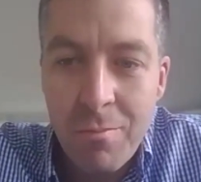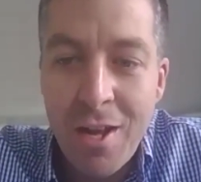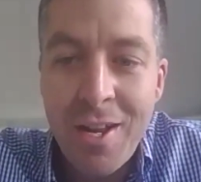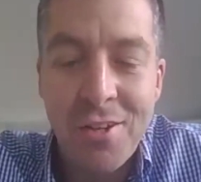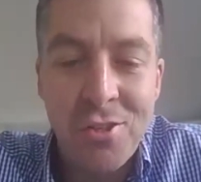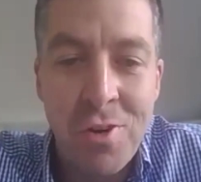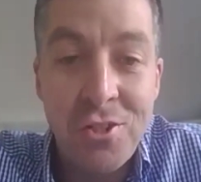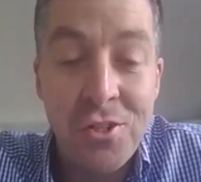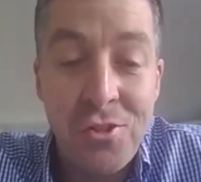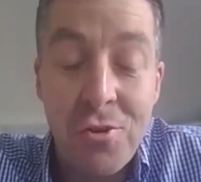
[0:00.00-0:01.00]
my next
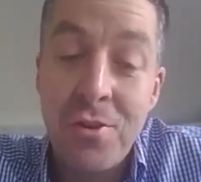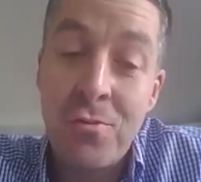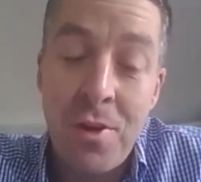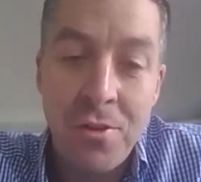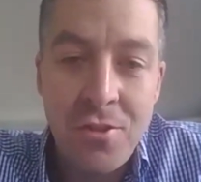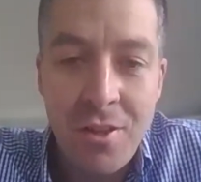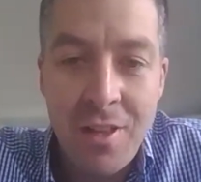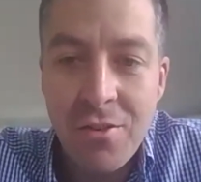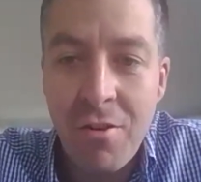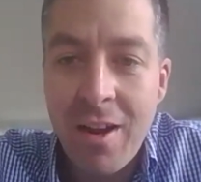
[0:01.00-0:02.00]
question to you as well. So
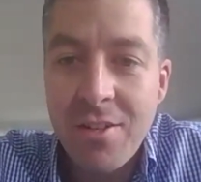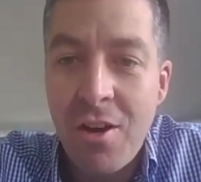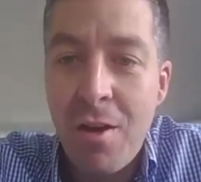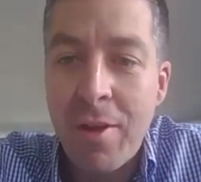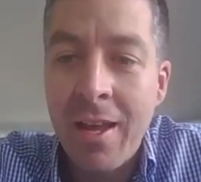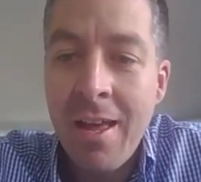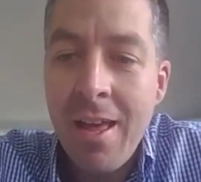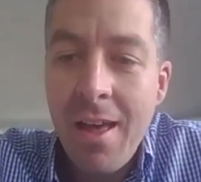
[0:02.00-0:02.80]
that's great timing.